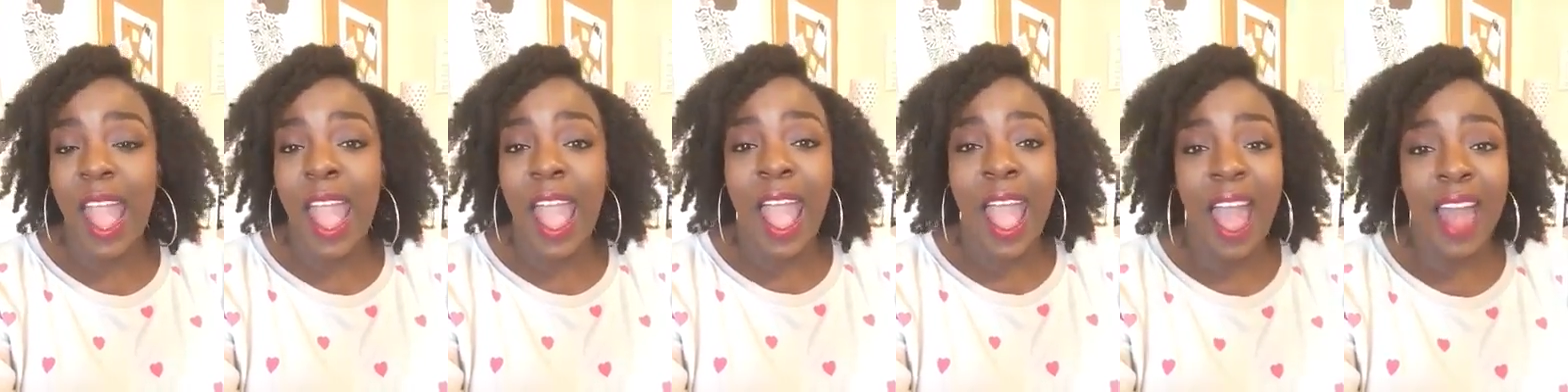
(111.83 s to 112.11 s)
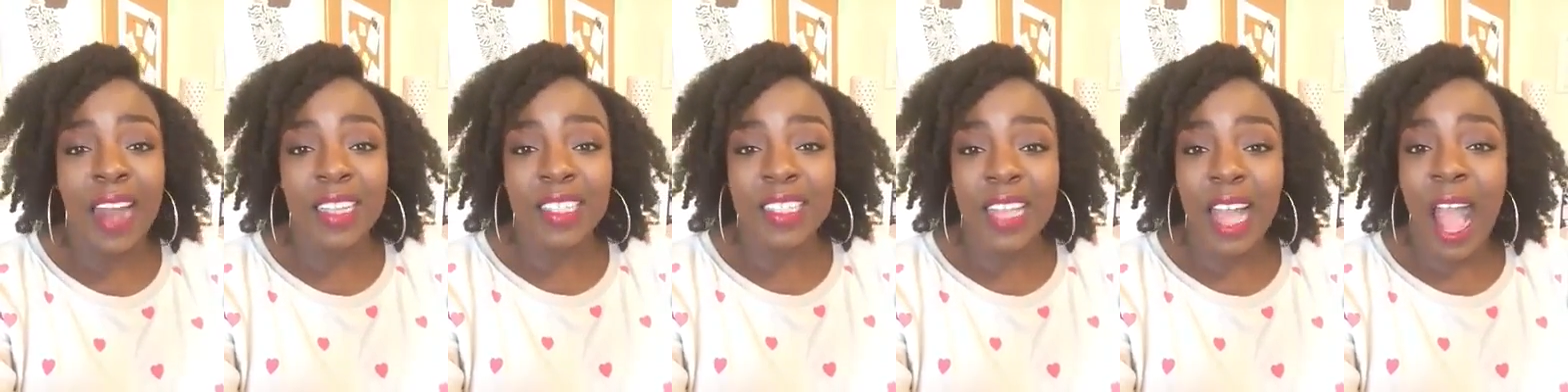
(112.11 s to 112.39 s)

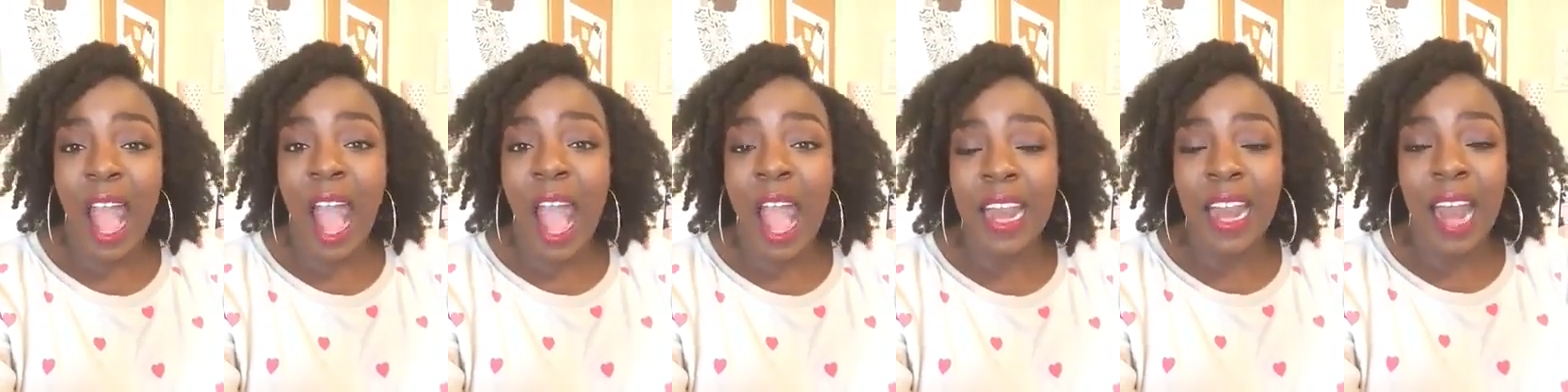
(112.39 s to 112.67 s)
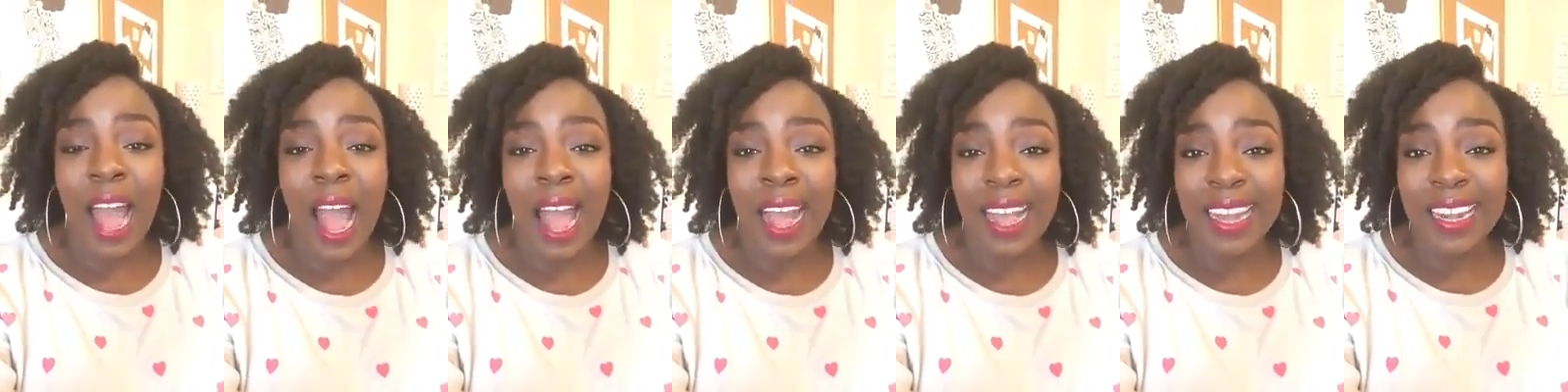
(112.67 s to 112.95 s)
How does that? And
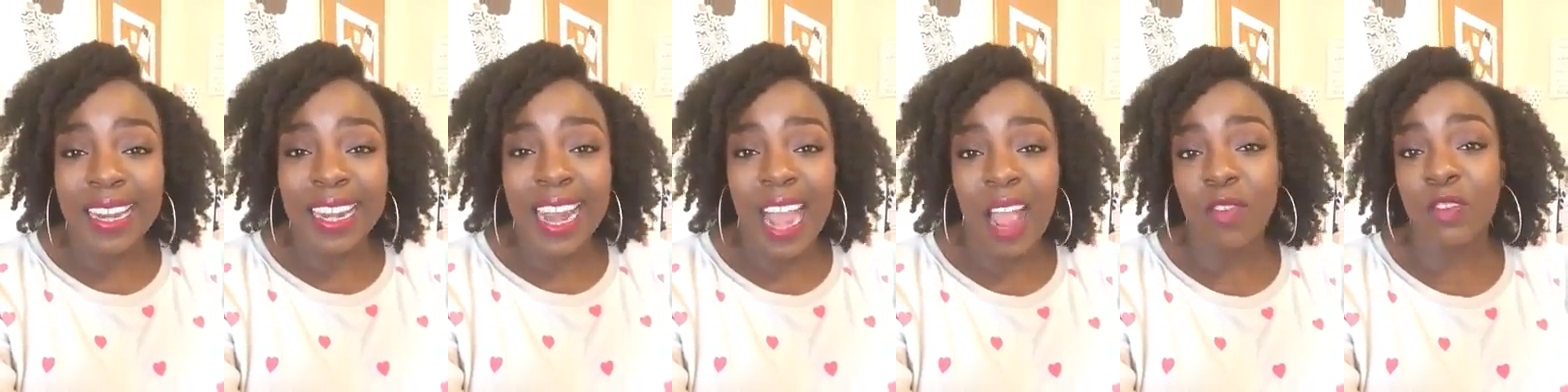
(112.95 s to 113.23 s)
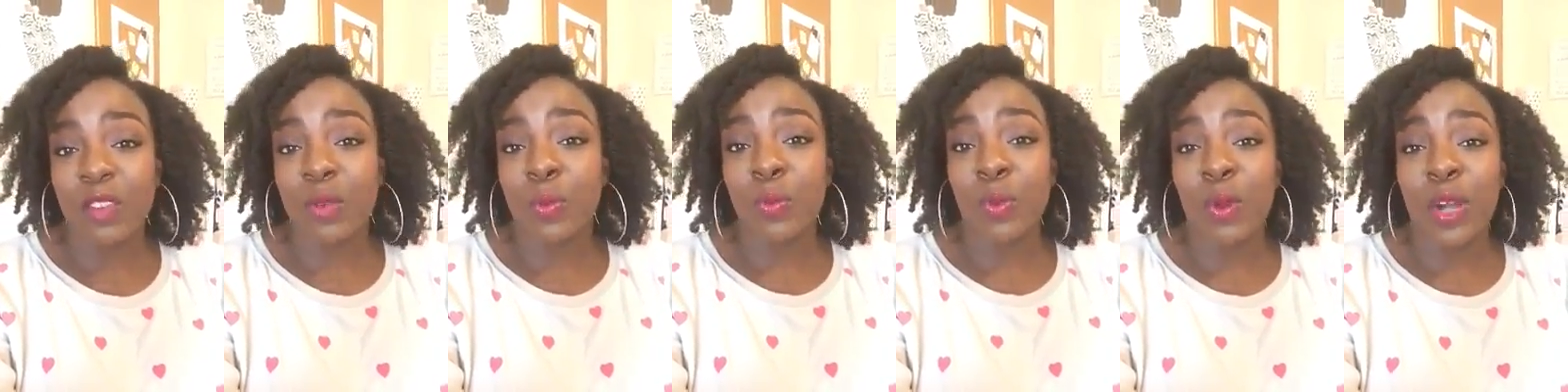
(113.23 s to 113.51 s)
I didn't have
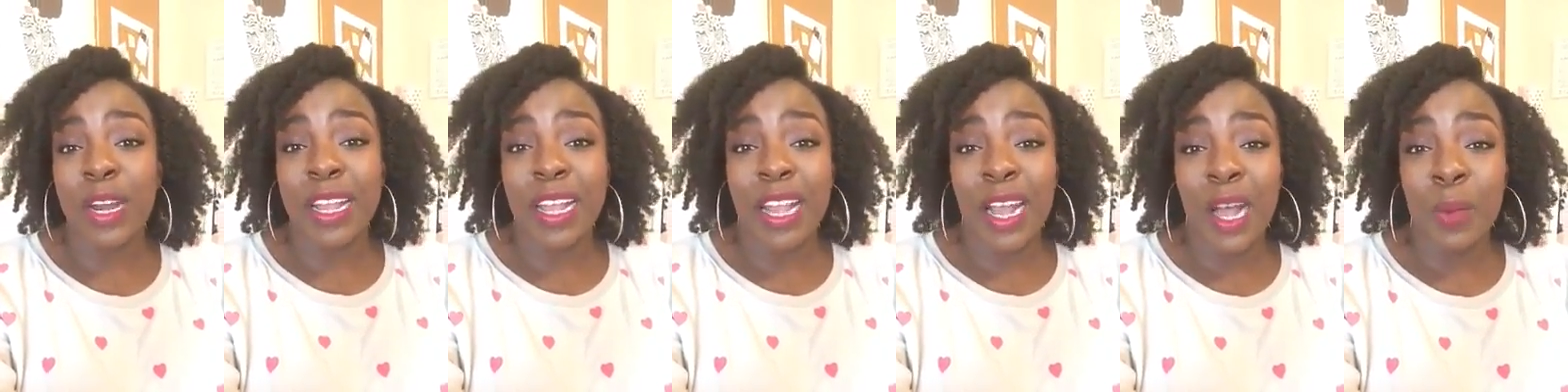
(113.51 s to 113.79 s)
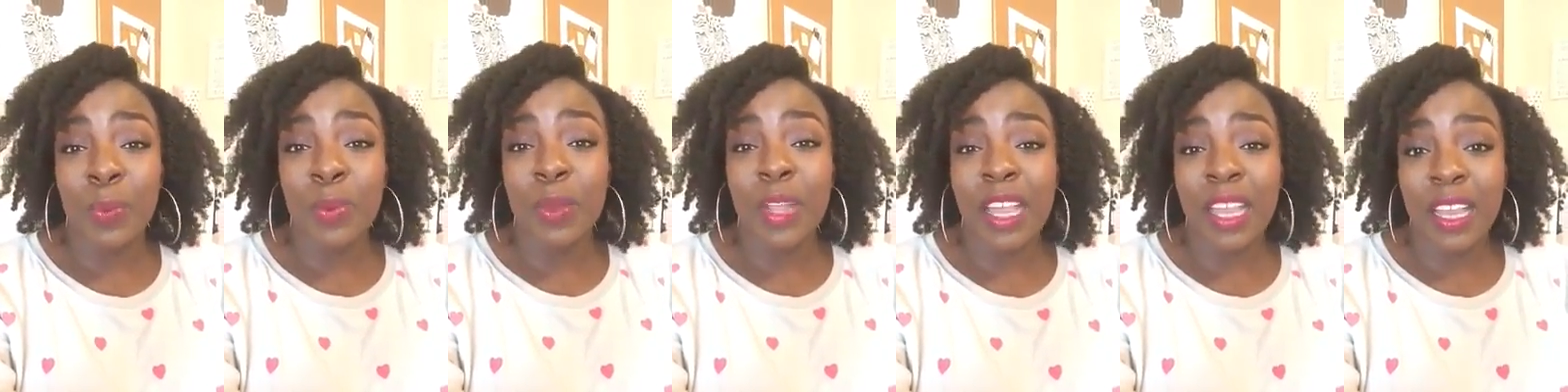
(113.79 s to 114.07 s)
to bring
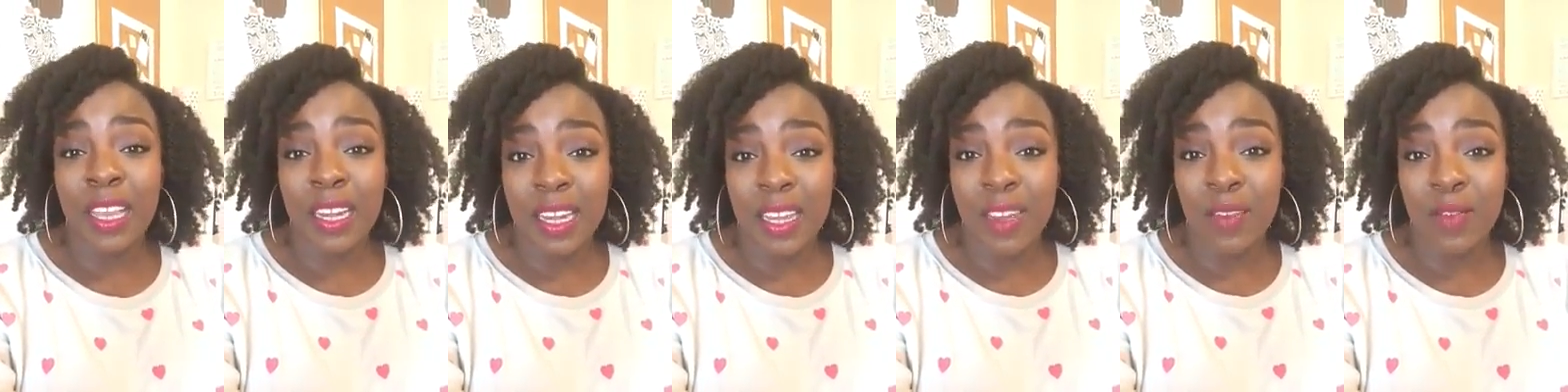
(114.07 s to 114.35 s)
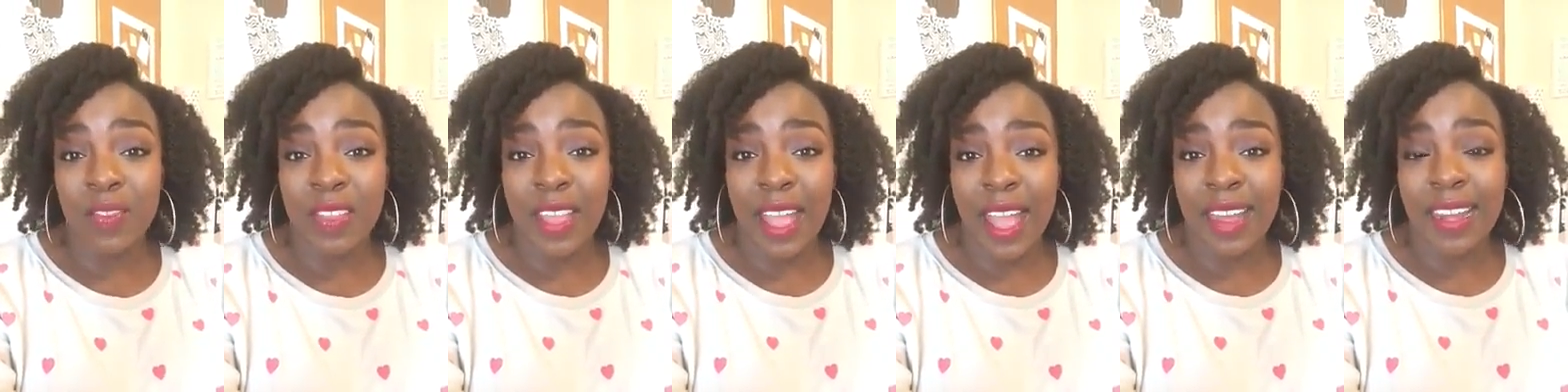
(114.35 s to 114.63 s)
up any
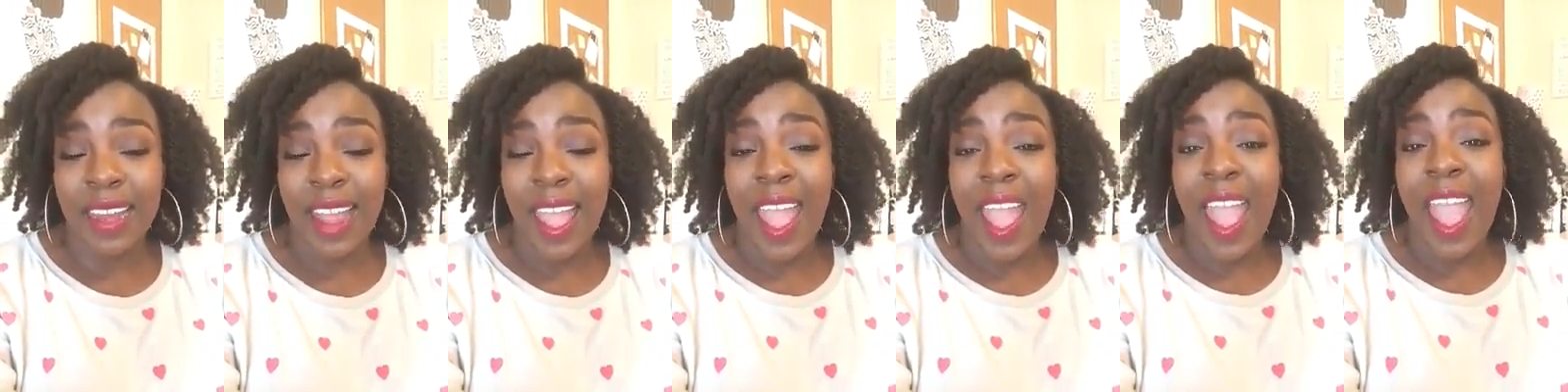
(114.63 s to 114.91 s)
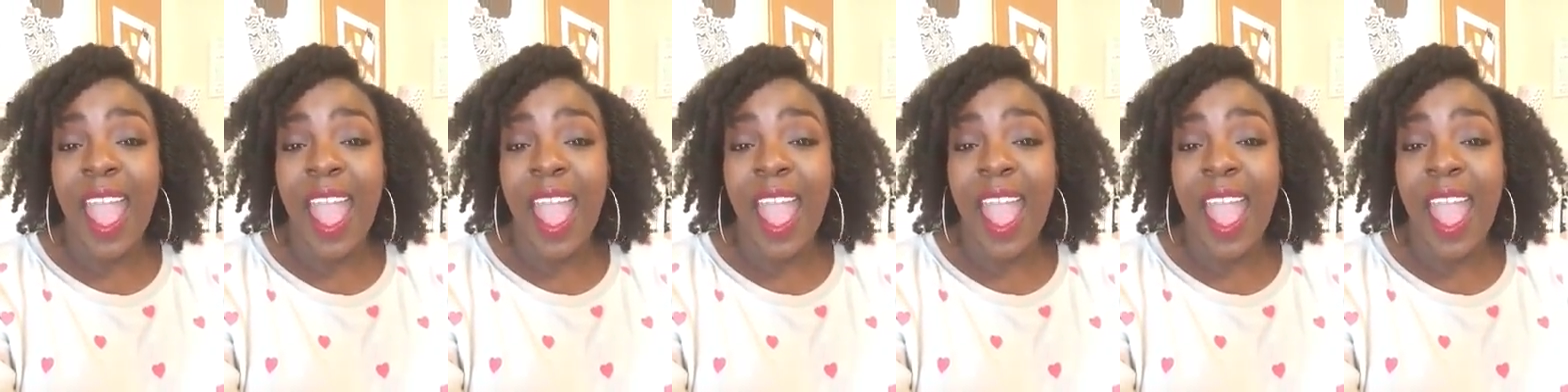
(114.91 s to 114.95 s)
of that.